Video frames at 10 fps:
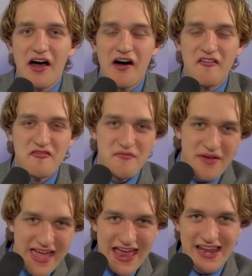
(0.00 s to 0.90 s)
of
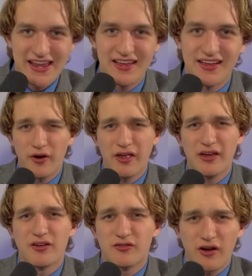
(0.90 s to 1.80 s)
Men, where
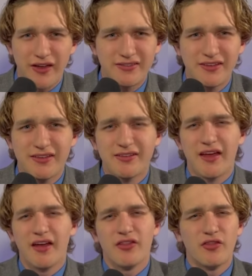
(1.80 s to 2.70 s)
he addresses
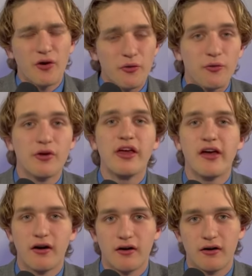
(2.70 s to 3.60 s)
the
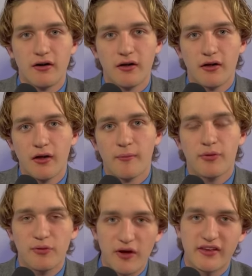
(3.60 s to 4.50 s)
real
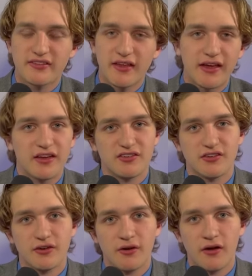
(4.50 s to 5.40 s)
pressing
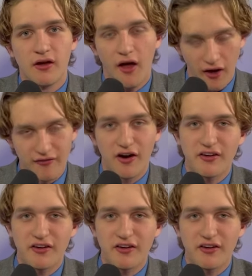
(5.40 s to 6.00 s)
issue of